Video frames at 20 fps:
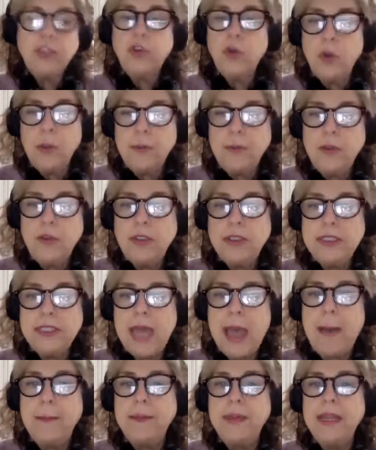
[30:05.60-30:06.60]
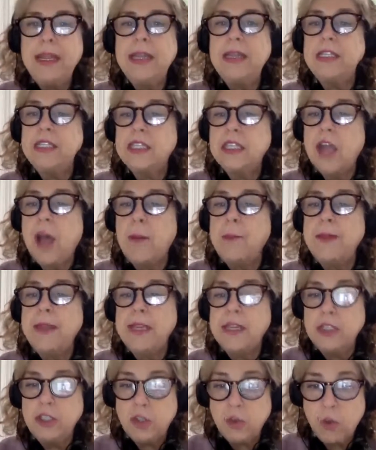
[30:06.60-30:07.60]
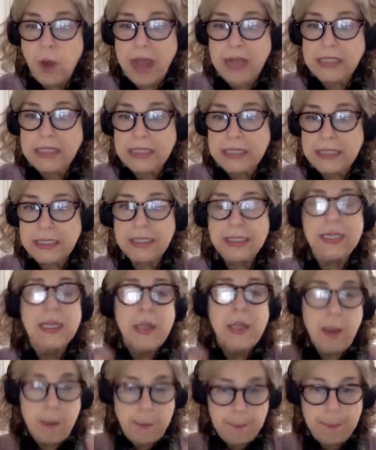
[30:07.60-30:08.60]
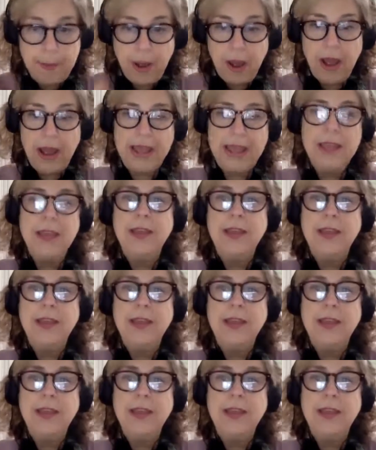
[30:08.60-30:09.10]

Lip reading: abuse is happening and it's not being addressed by